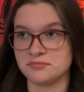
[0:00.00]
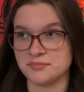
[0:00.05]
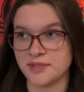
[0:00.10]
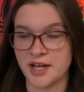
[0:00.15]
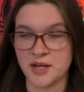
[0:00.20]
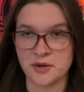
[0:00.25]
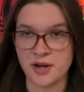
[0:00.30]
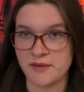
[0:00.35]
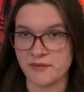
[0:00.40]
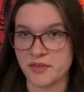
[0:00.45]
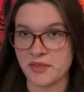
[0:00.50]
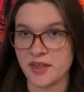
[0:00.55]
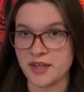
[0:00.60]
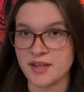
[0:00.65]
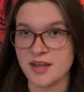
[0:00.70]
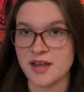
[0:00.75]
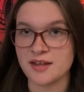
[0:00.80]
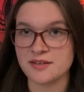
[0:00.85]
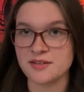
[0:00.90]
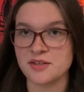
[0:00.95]
don't have a thing
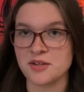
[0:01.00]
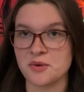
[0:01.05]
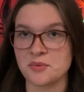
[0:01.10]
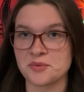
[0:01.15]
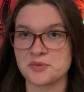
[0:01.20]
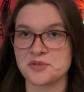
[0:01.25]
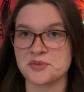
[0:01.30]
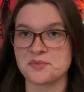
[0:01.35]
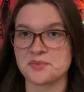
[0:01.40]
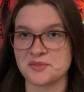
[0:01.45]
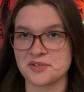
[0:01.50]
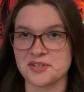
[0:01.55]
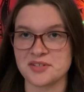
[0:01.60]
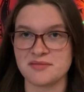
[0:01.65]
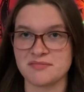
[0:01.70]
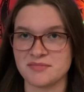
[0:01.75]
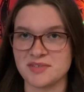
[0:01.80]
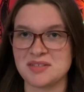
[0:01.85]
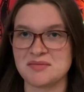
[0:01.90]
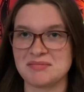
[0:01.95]
yet, so we'll
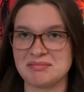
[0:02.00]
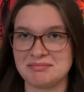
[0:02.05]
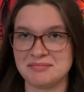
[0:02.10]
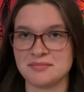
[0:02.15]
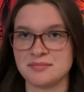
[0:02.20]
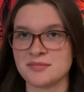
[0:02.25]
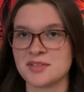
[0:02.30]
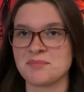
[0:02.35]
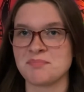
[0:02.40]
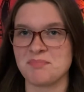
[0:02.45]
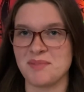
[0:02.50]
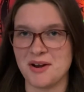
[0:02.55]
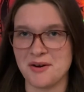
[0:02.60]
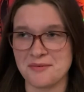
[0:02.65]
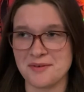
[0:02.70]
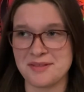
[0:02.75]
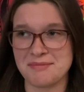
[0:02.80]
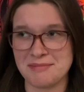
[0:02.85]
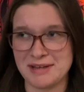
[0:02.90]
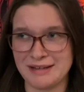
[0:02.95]
just bear
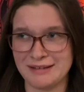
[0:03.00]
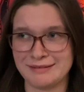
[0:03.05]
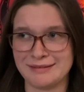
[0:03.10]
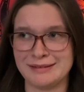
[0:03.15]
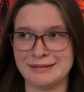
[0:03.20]
with me.